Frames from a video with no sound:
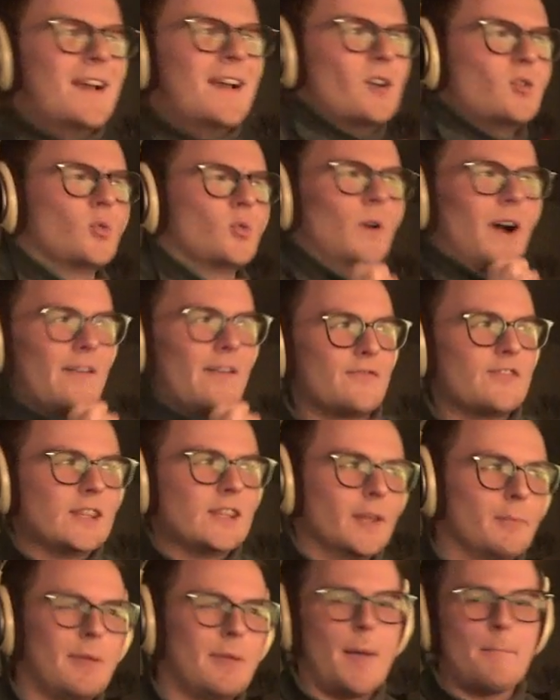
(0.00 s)
Oh, I feel
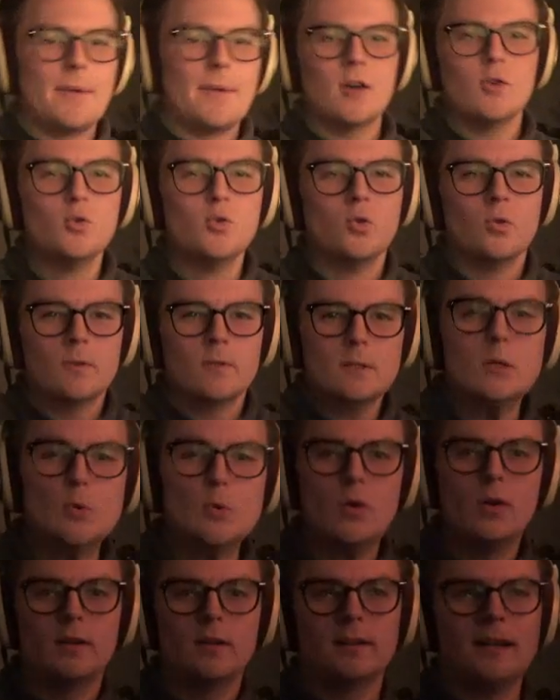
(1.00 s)
the pep. Ooh, ooh,
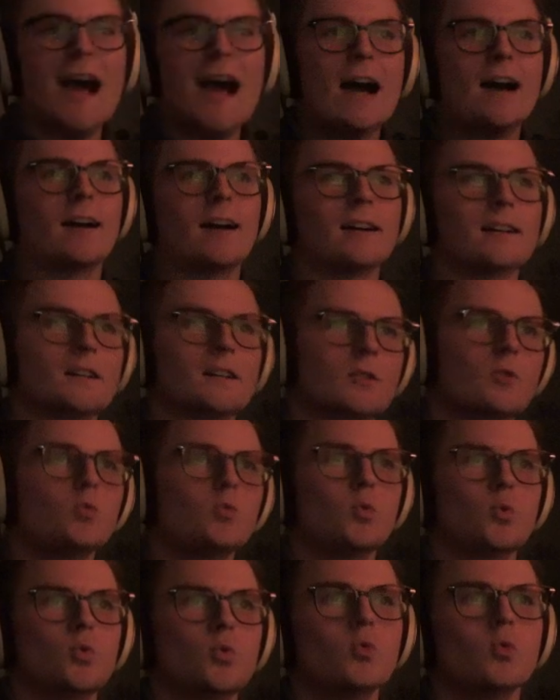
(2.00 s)
ah, ooh,
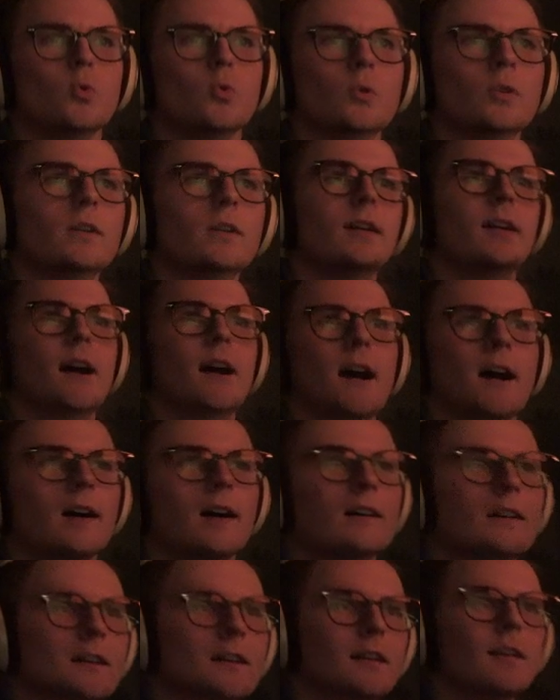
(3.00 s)
ooh, ah,
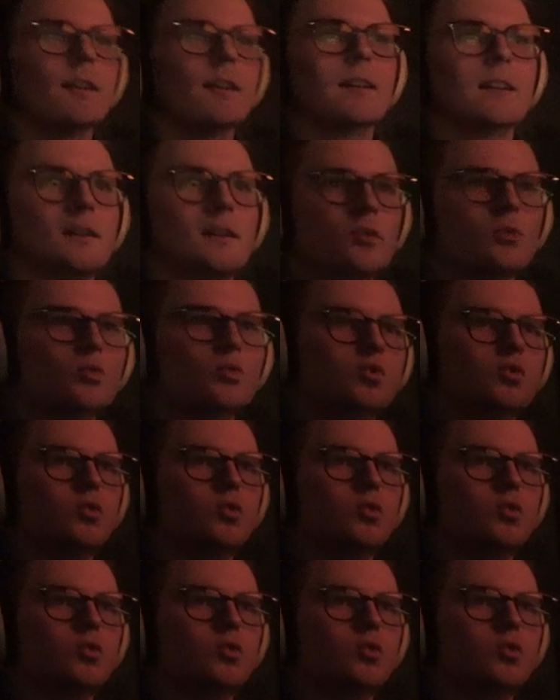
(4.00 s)
ooh.